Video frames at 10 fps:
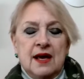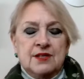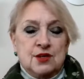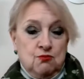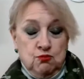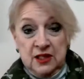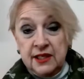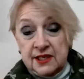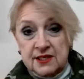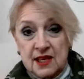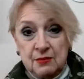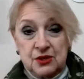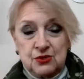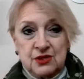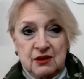to really establish
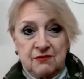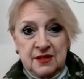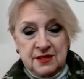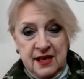yourself as an